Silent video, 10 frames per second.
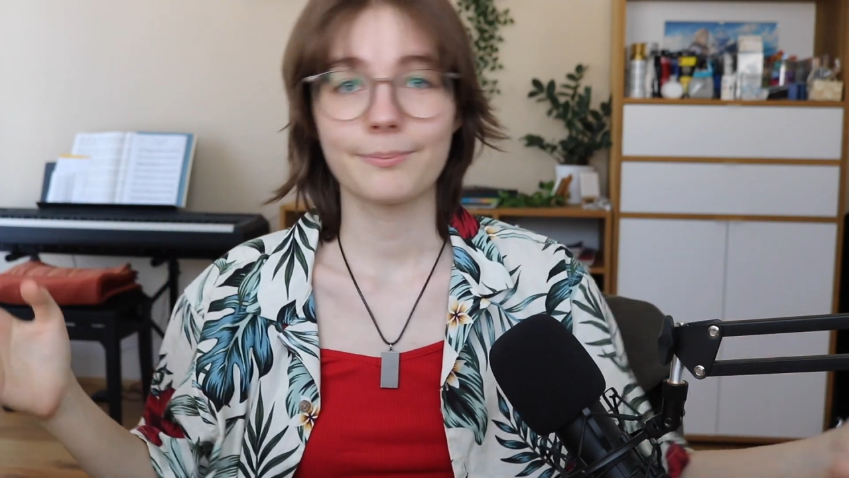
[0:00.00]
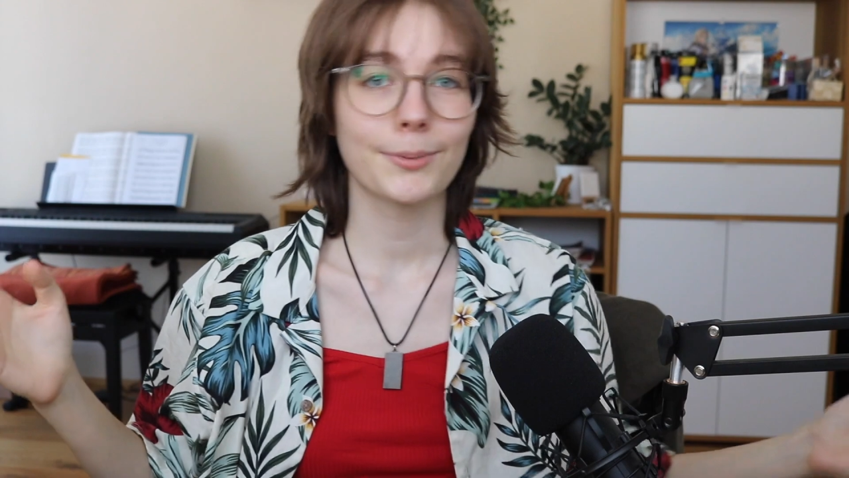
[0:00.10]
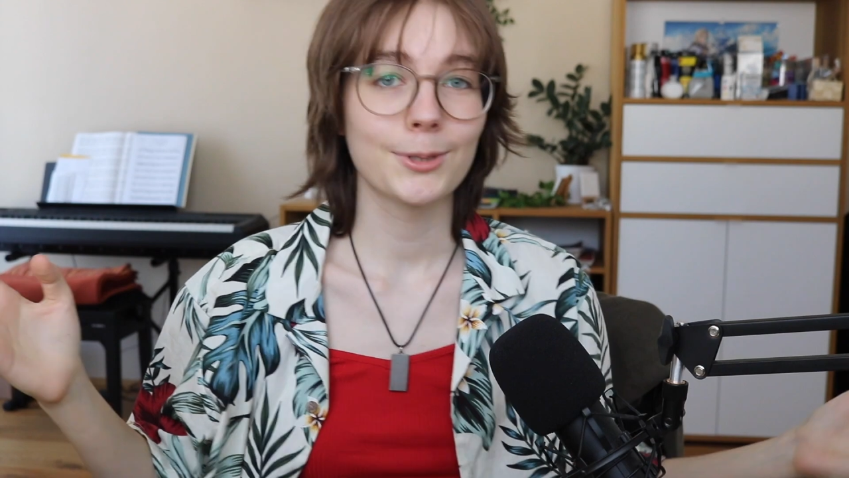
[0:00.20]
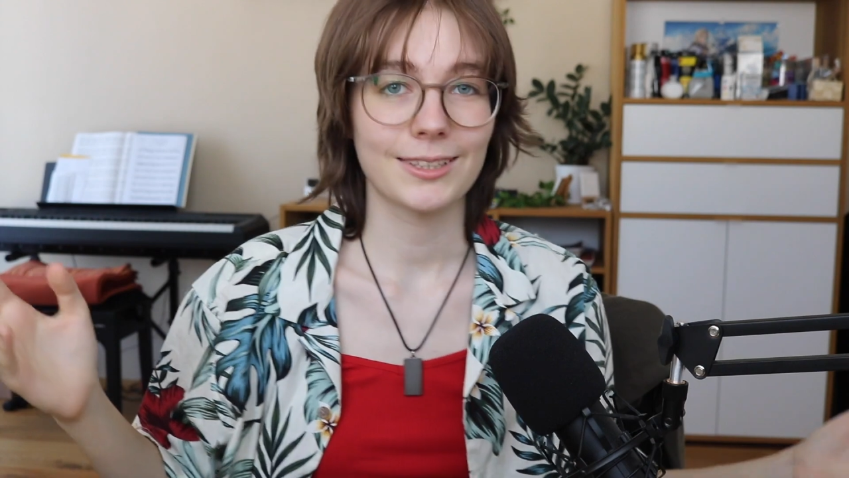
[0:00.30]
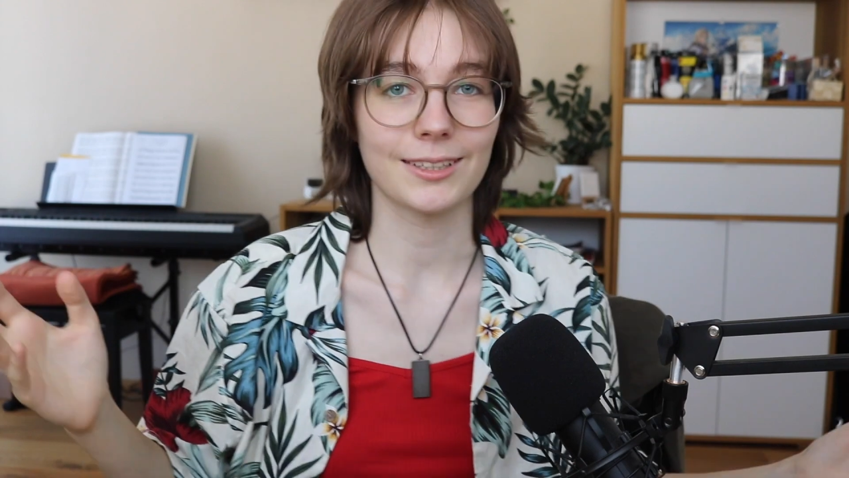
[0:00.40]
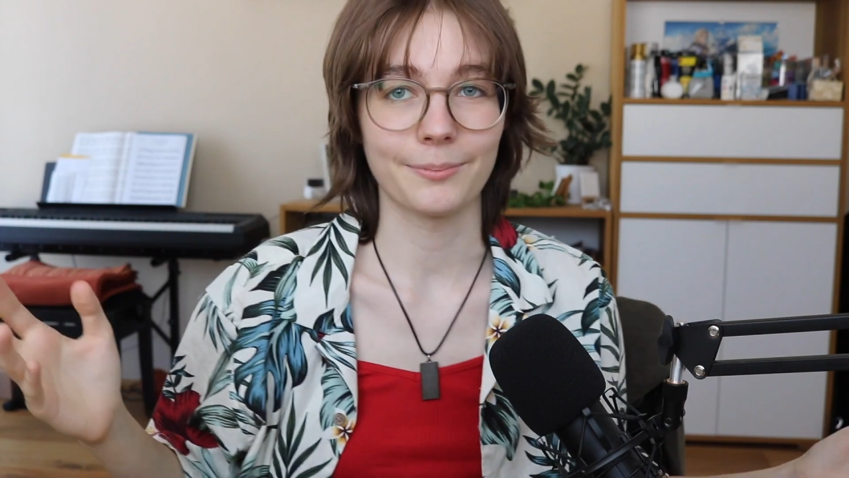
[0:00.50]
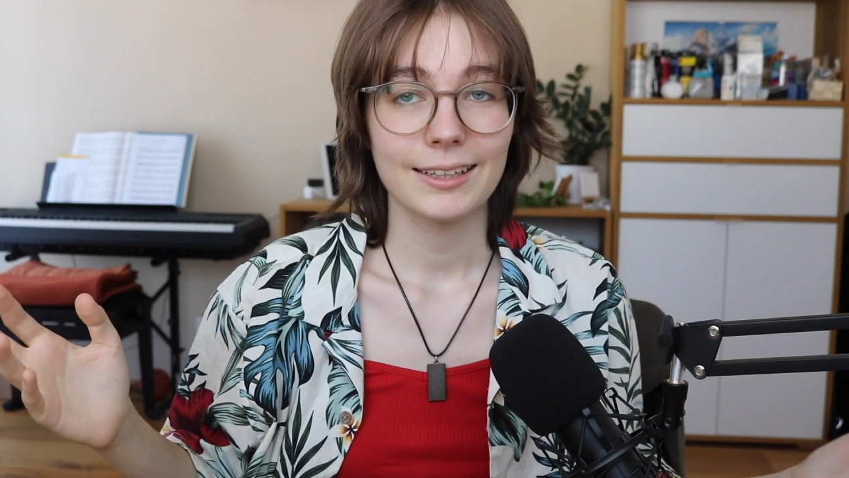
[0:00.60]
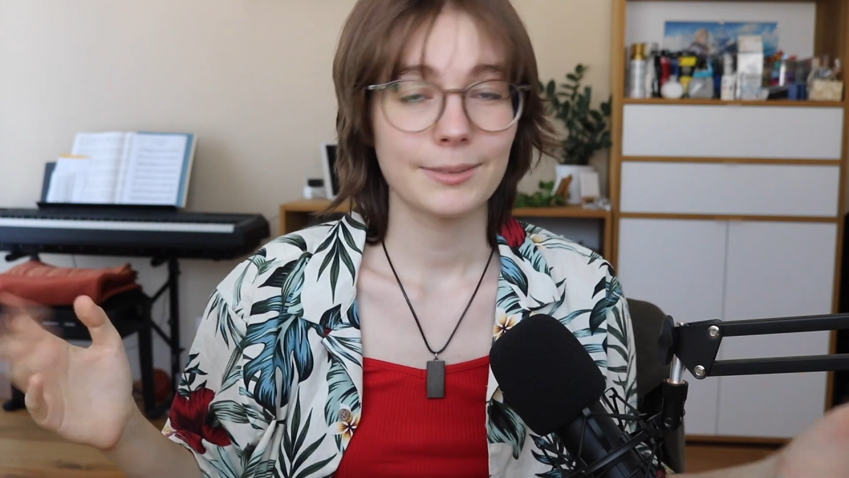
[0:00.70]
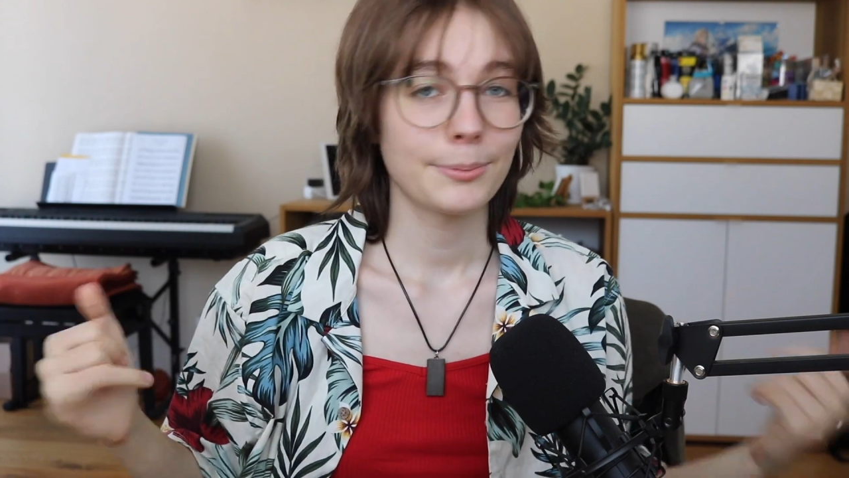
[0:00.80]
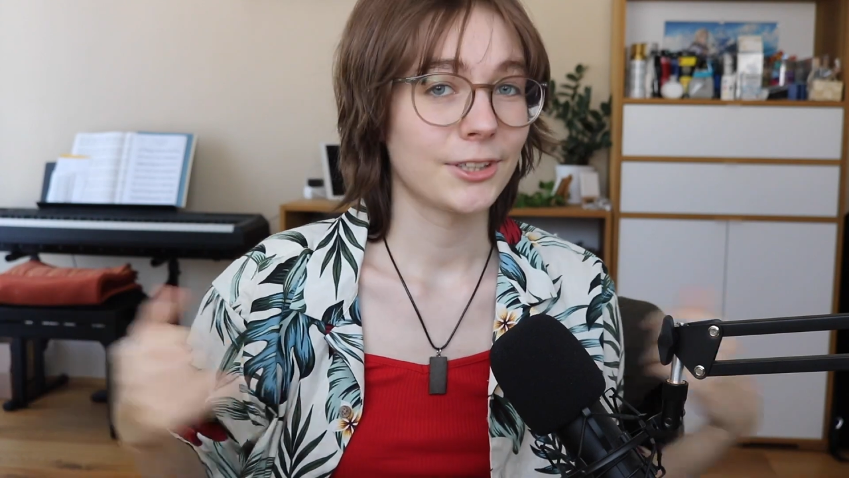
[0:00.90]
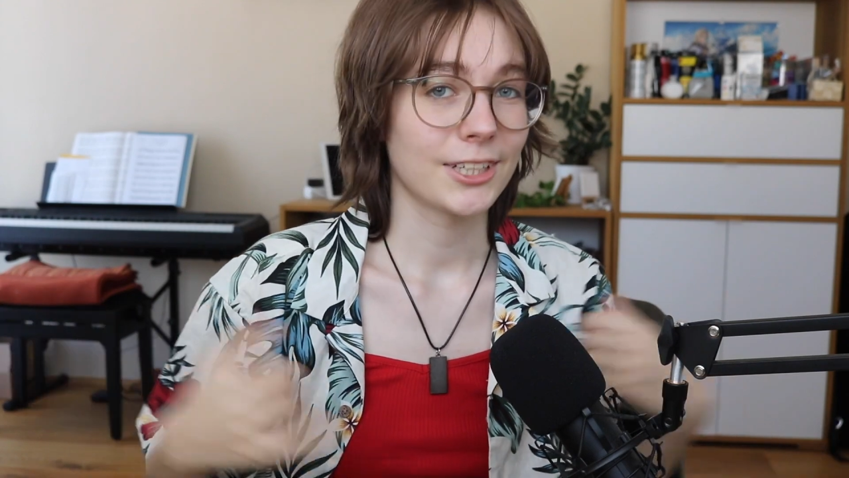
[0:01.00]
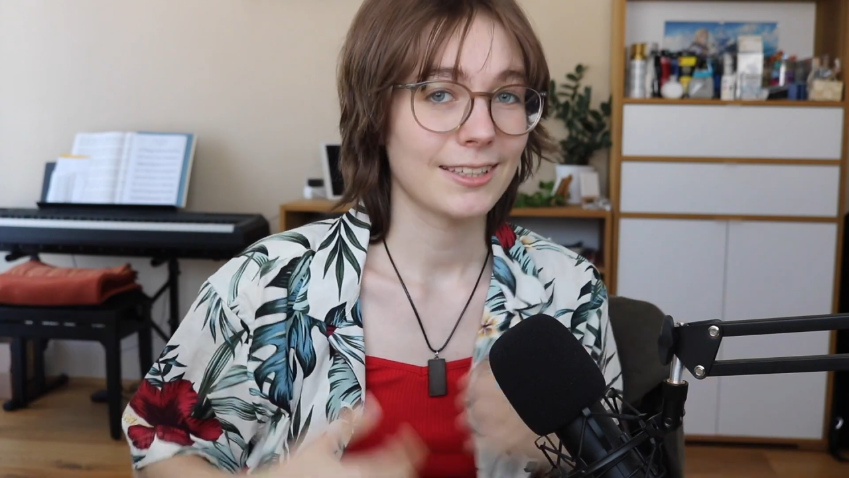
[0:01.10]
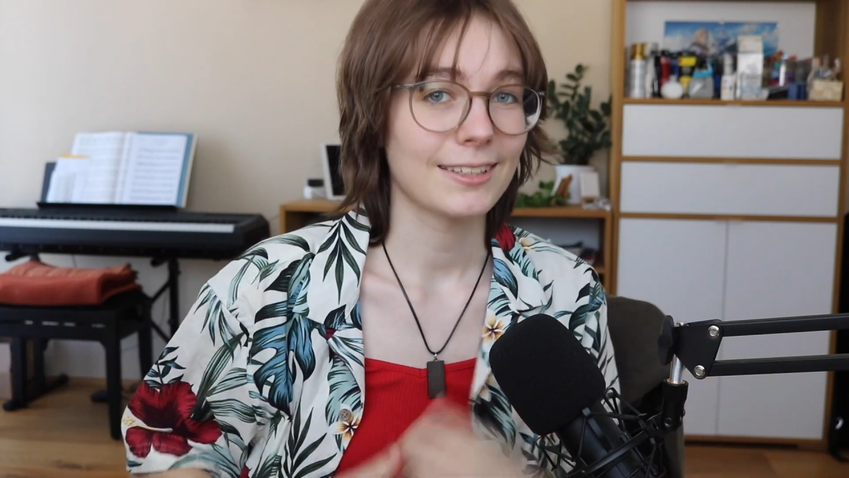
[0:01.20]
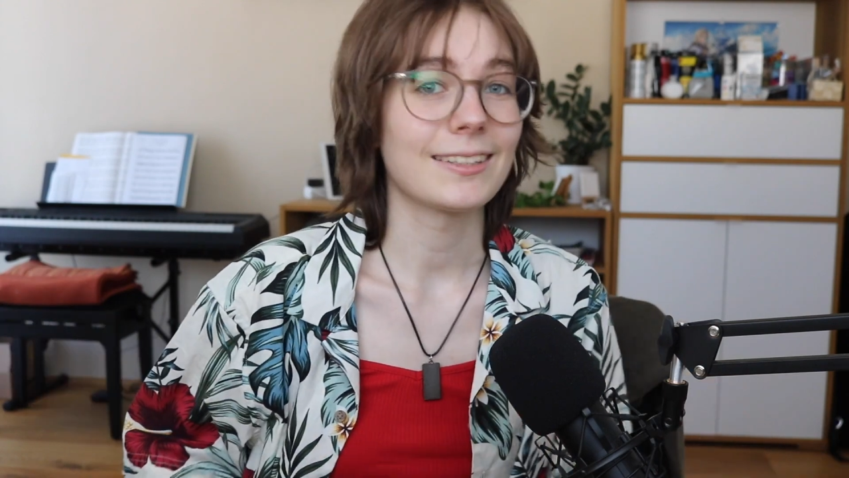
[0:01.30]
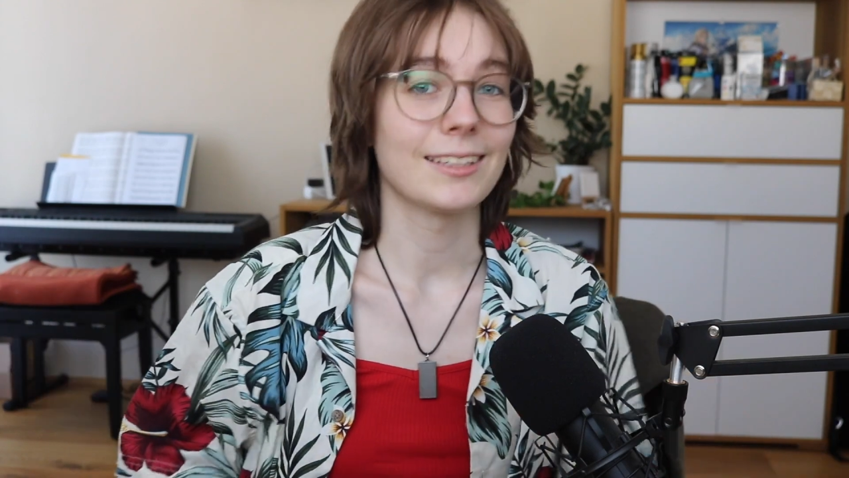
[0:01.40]
put some
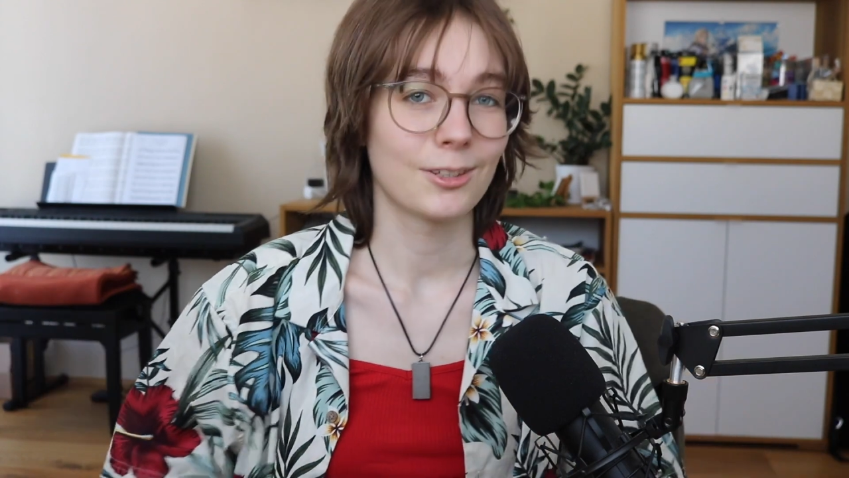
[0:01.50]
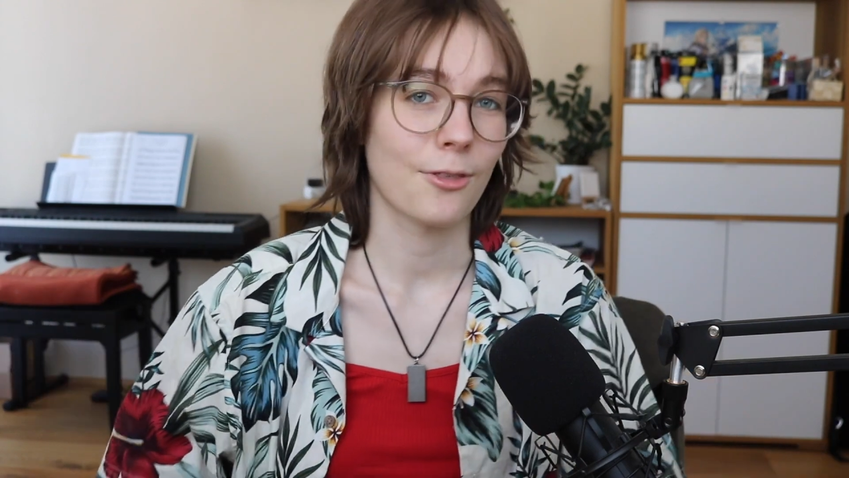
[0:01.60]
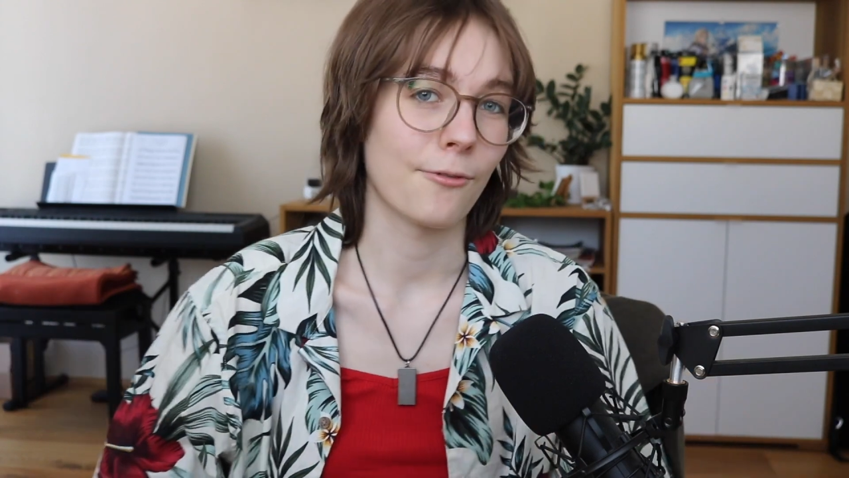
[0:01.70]
experiences into the